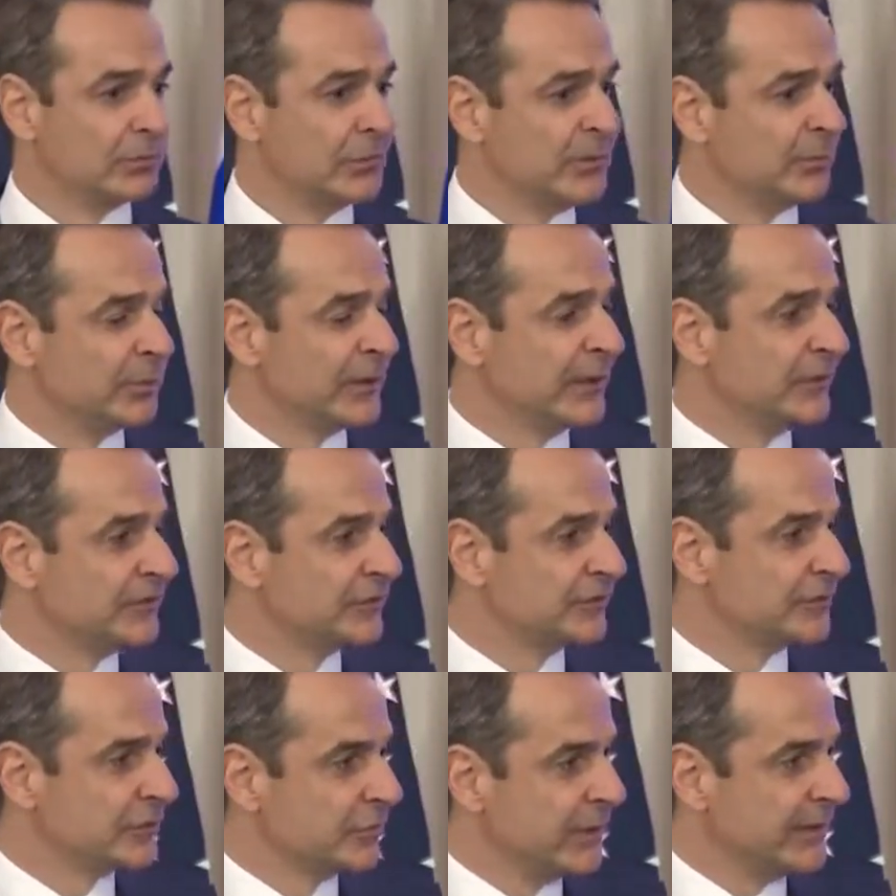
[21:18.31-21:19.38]
We
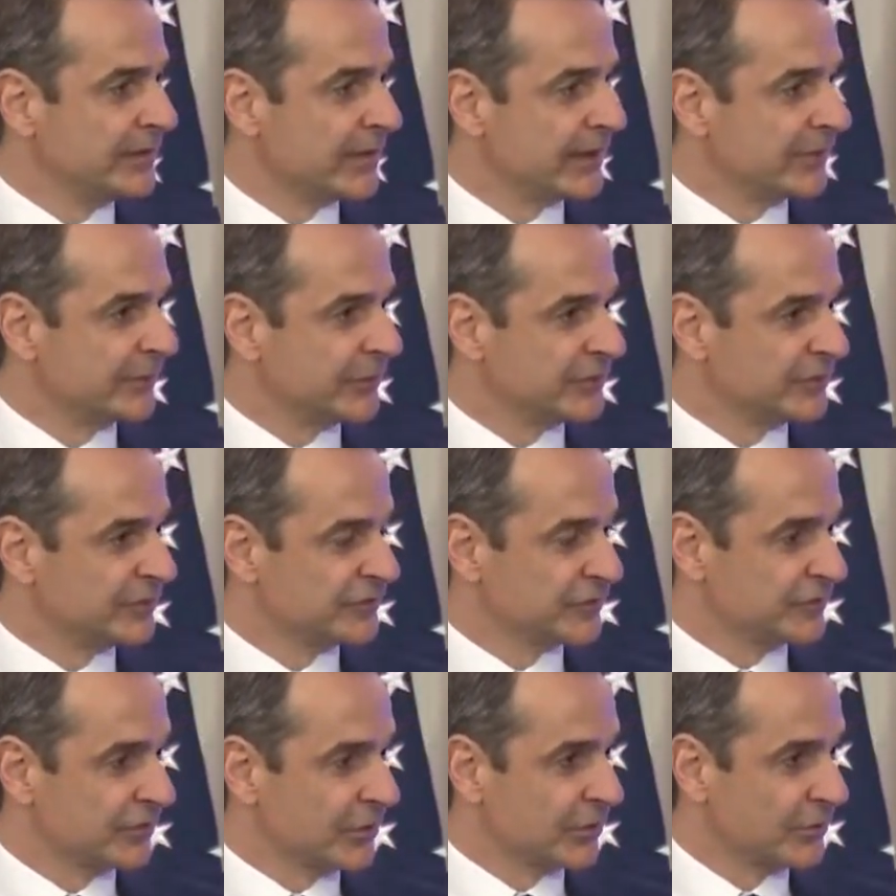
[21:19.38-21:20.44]
place great
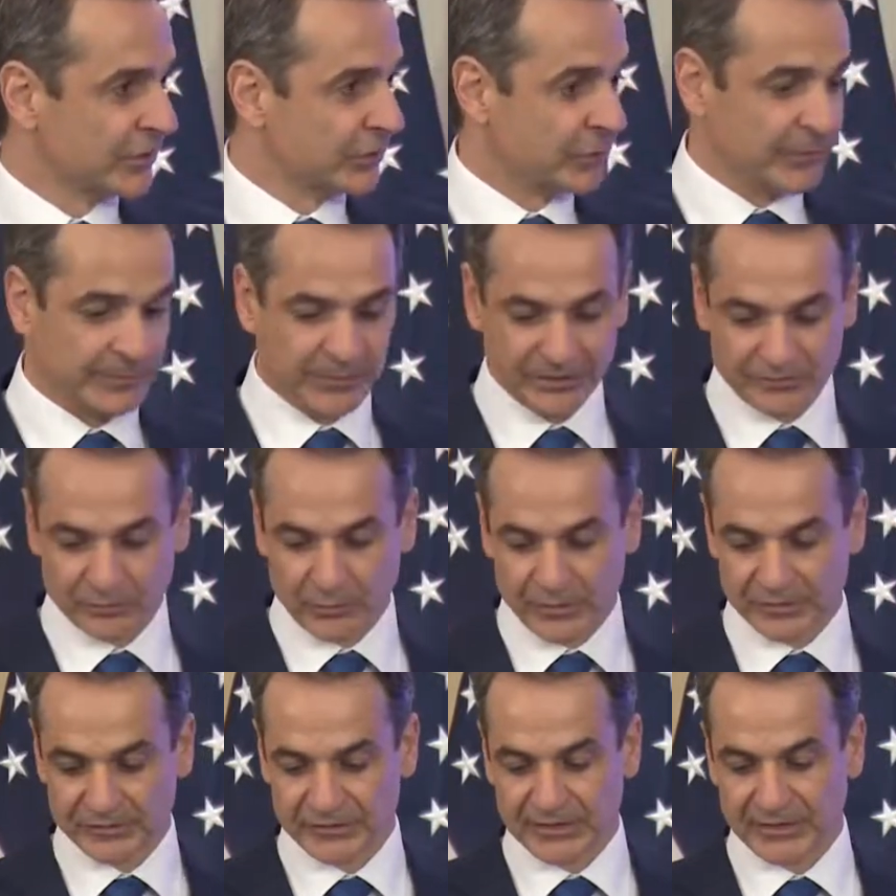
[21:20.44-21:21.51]
emphasis on the
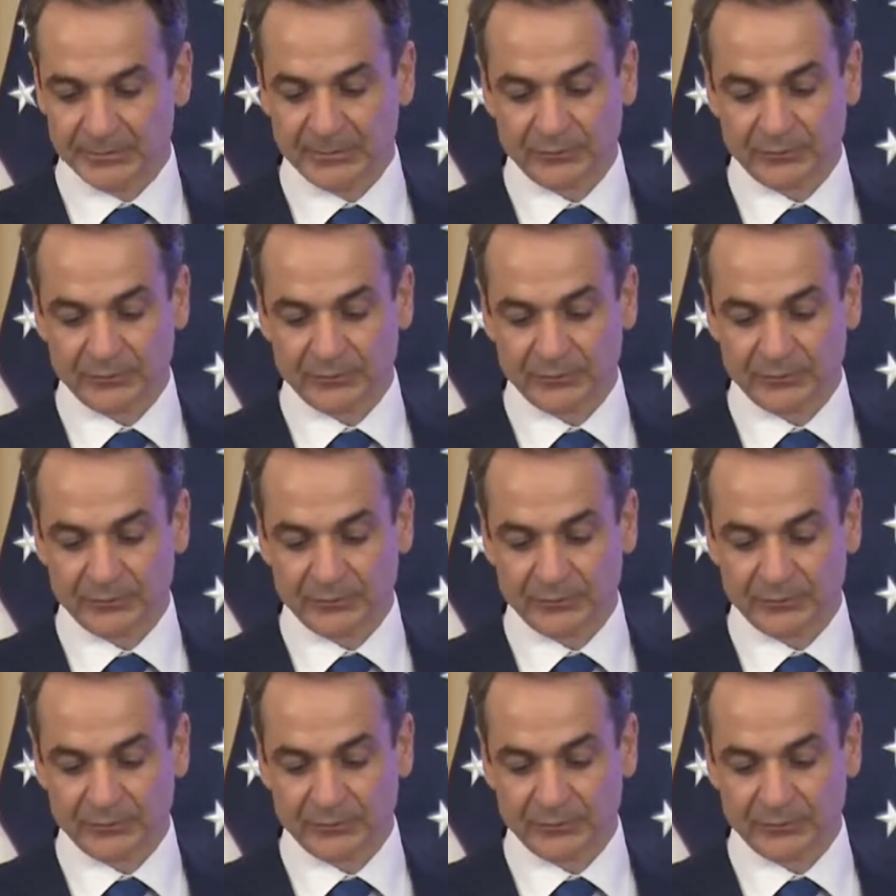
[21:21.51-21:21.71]
3+1 scheme,